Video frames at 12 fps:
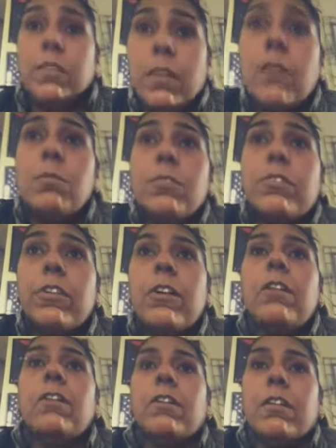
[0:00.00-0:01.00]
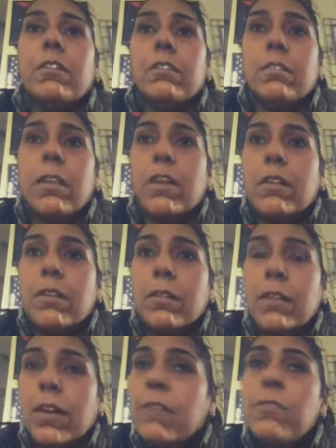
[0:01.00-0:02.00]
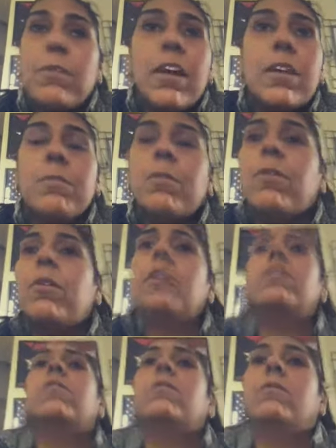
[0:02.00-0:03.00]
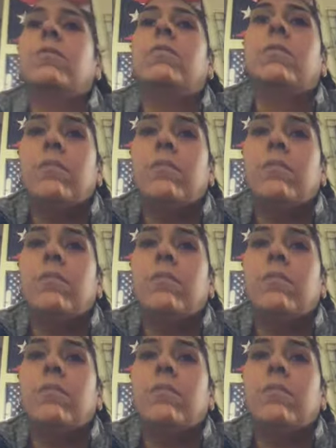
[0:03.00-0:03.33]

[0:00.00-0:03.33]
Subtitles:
they were there, and everybody in Puerto Rico